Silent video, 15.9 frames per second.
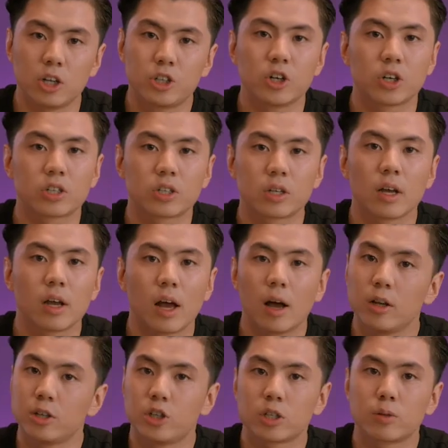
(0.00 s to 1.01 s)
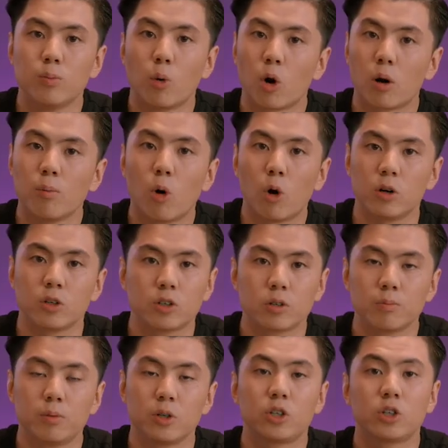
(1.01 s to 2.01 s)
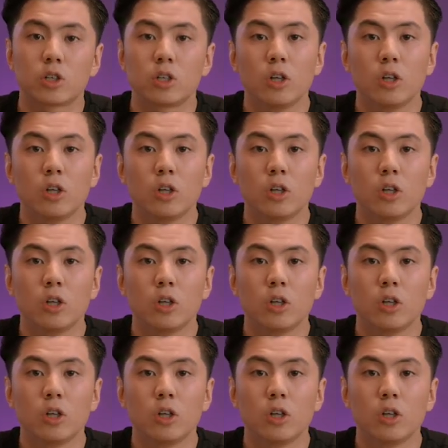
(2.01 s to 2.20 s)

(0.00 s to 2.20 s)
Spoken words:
adjust more and more. But just